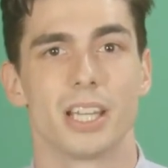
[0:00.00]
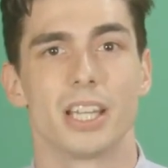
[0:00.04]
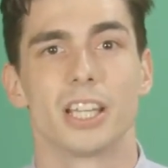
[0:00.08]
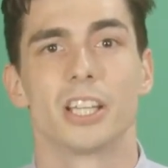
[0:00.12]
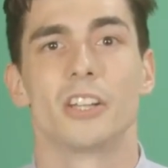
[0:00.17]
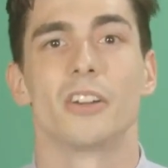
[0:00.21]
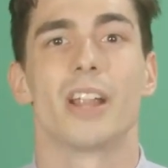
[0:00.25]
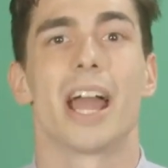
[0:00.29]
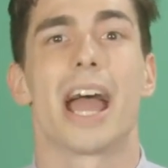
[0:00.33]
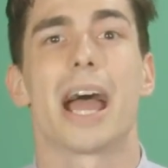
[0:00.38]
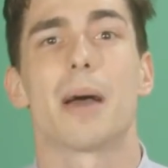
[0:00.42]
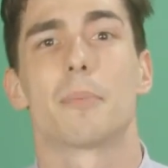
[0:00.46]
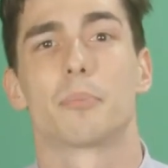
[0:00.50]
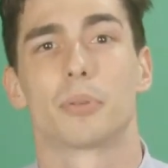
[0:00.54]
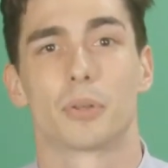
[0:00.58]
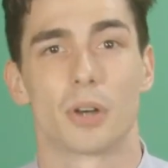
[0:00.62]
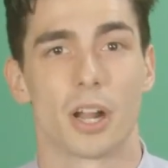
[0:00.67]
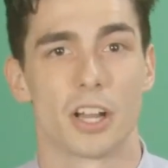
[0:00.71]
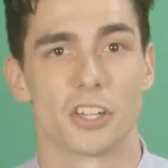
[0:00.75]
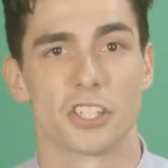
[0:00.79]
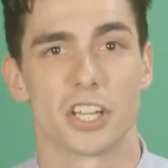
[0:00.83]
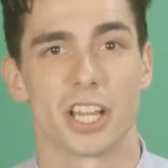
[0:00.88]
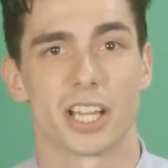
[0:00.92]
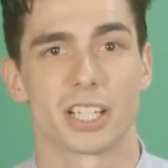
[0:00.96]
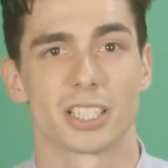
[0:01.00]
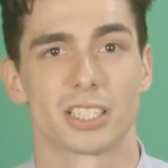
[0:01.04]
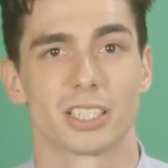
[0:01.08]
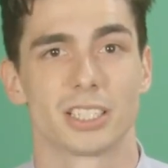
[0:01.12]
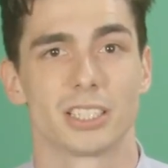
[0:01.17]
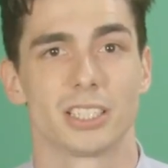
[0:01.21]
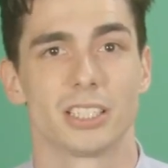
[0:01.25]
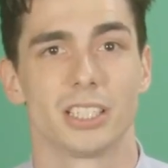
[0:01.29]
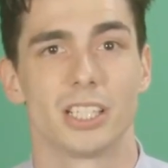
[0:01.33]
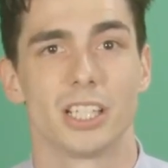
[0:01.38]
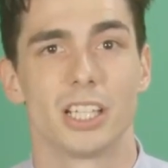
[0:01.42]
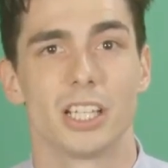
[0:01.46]
Your app project.
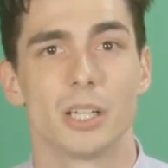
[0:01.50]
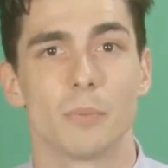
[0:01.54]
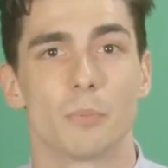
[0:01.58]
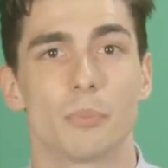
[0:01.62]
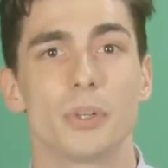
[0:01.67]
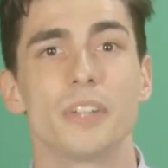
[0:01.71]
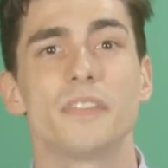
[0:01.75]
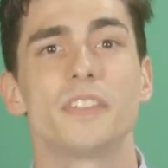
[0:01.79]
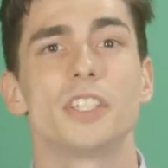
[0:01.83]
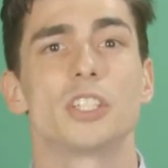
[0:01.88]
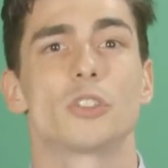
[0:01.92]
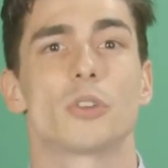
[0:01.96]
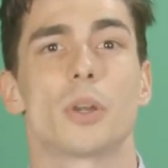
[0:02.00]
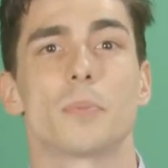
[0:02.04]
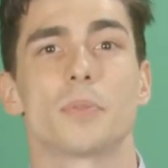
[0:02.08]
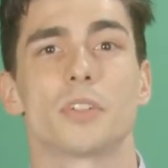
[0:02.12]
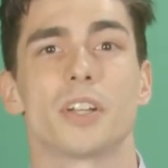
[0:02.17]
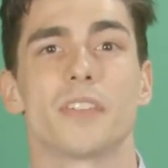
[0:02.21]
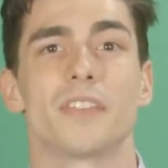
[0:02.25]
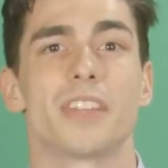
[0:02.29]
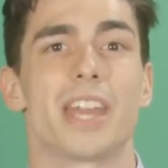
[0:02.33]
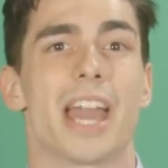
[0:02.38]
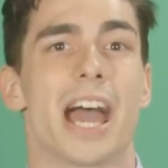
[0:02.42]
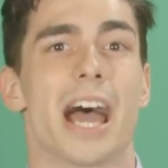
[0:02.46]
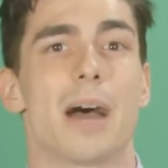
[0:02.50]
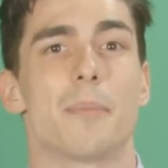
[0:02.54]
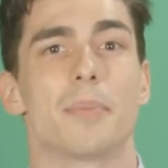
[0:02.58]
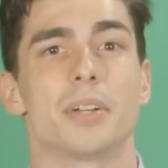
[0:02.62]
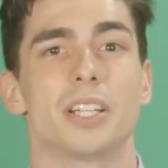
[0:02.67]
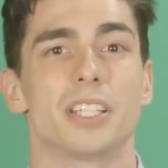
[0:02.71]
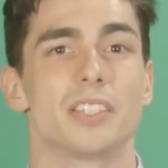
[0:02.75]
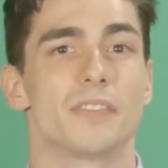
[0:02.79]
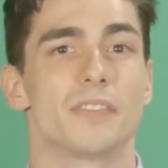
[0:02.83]
Brief description of the app and its